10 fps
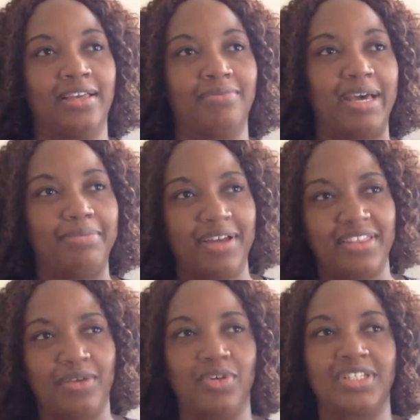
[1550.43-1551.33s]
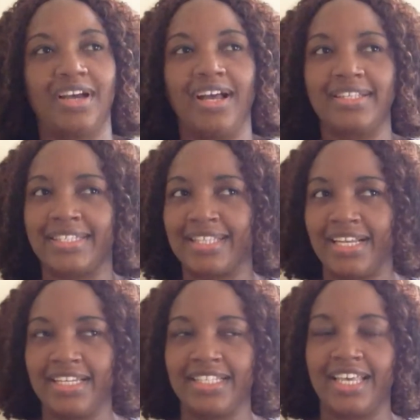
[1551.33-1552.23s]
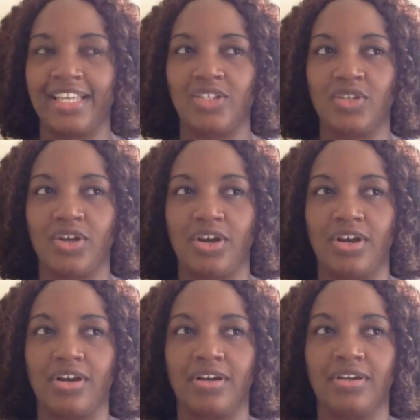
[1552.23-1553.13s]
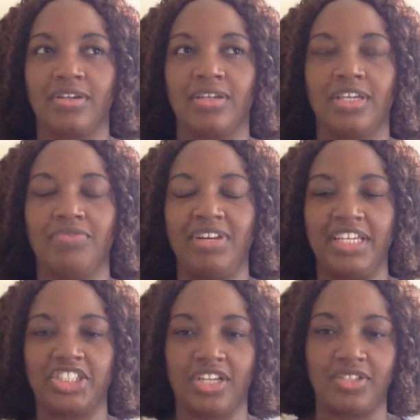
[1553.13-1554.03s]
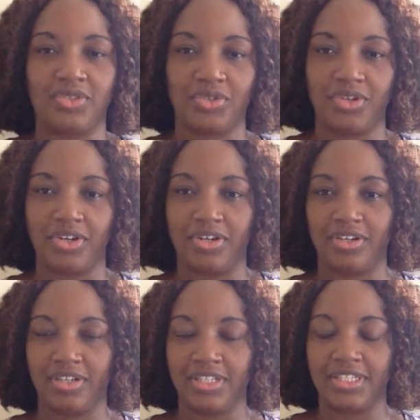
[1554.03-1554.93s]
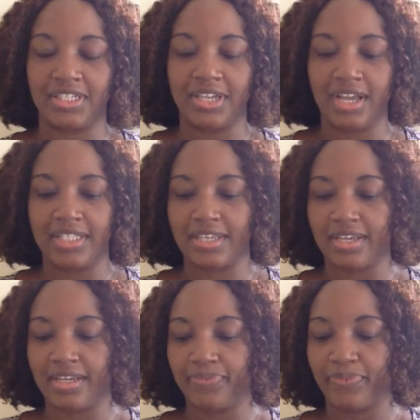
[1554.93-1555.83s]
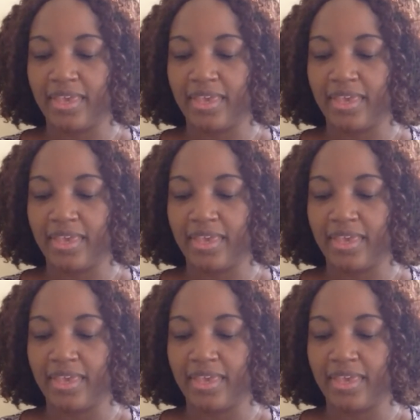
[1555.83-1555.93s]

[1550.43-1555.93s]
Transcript: my mother would constantly say to her in relation to her little daughter,